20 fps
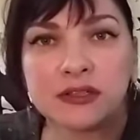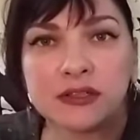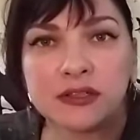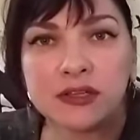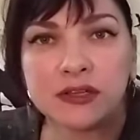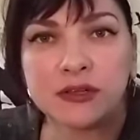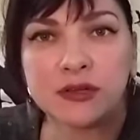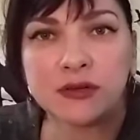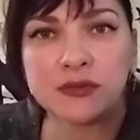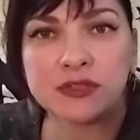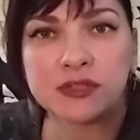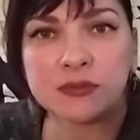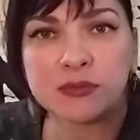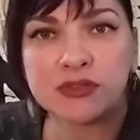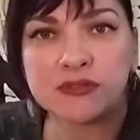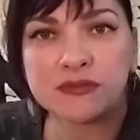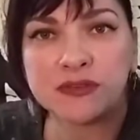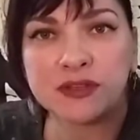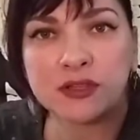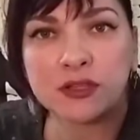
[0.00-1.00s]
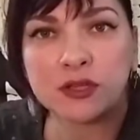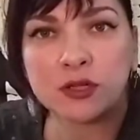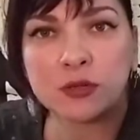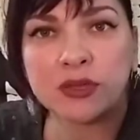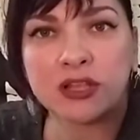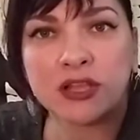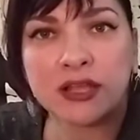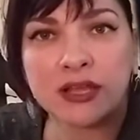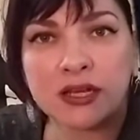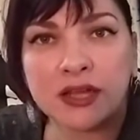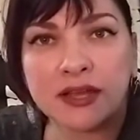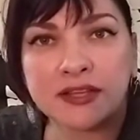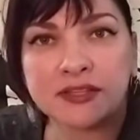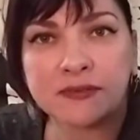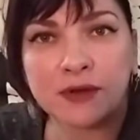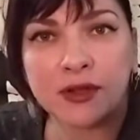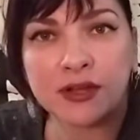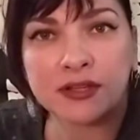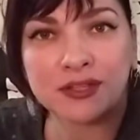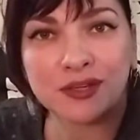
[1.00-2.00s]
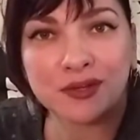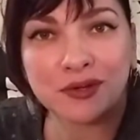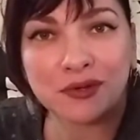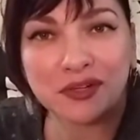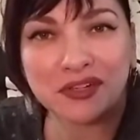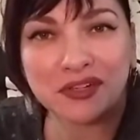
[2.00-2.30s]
You know, somebody's feeling a little bit like Nosferatu